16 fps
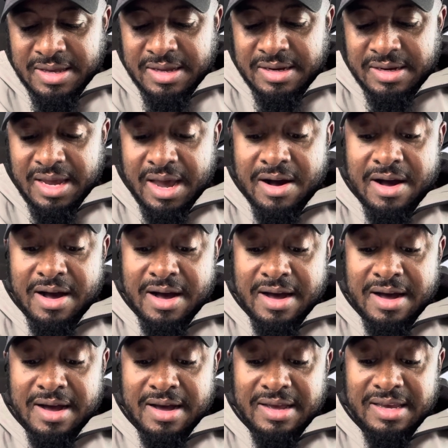they
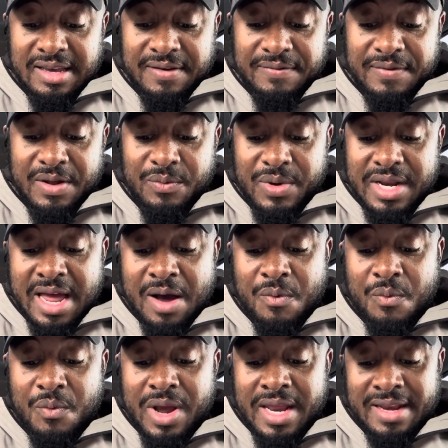are, even with that
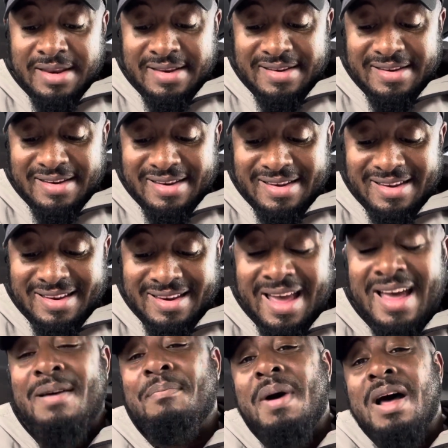win, they're
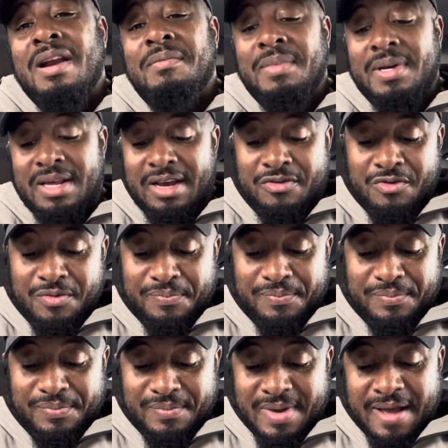at the bottom of their group
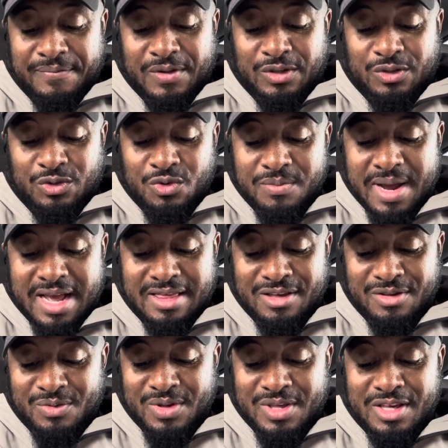after 2
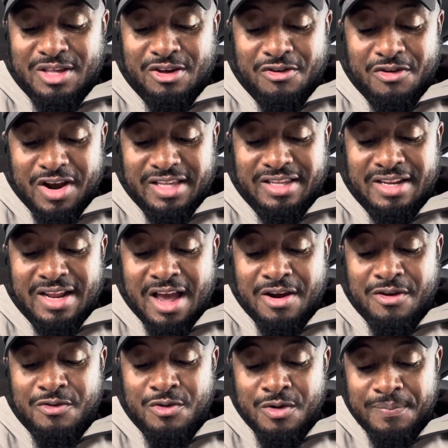matches, which is crazy. That
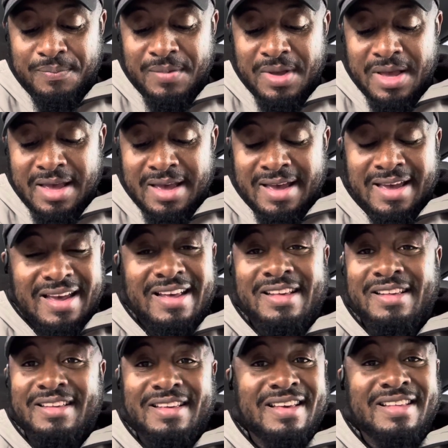group
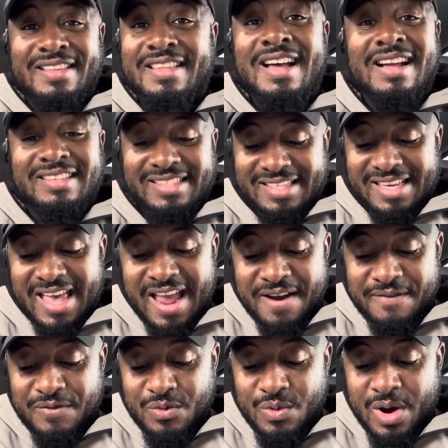is nuts.
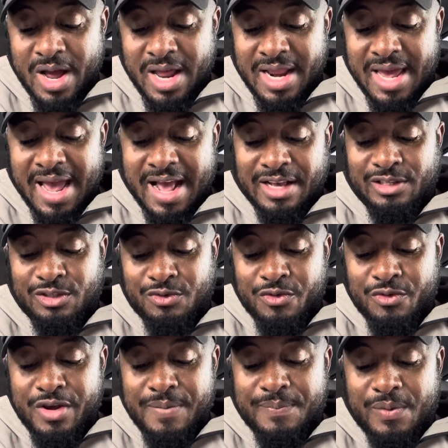Everyone has
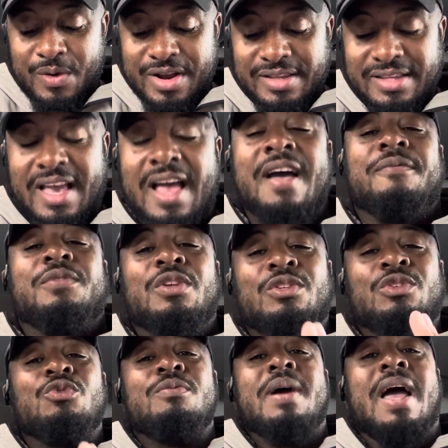3 points after
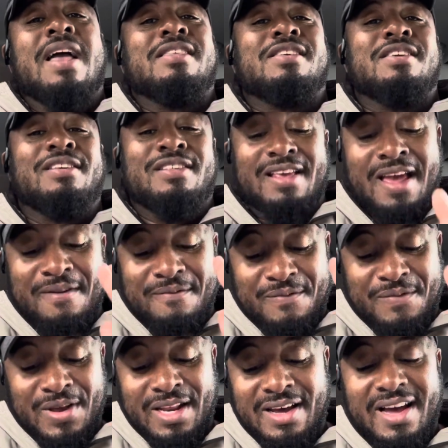2 matches, and
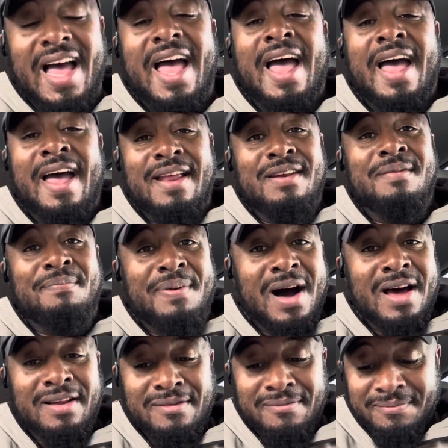Villa are at the
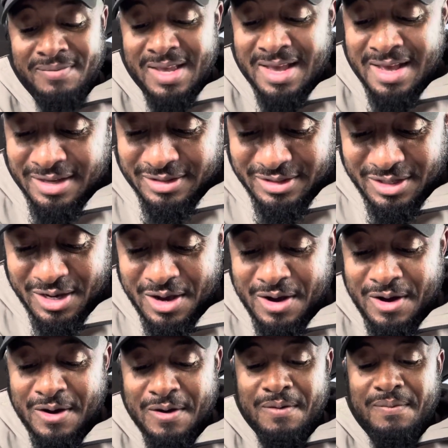bottom.
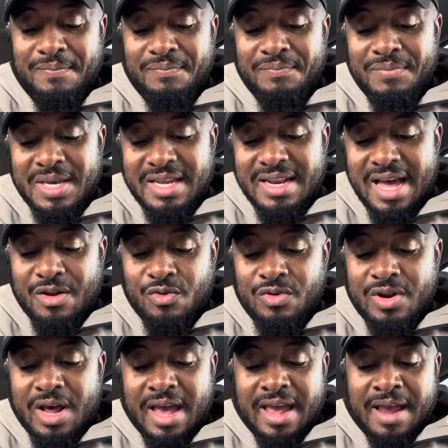So, being that
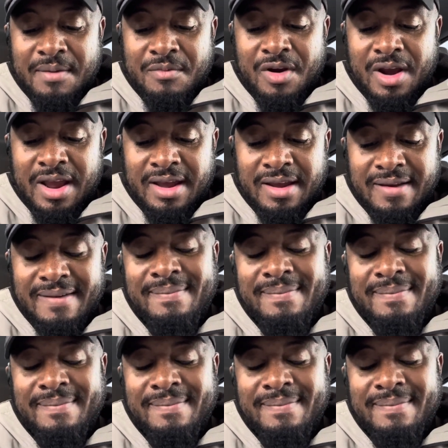Unai Emery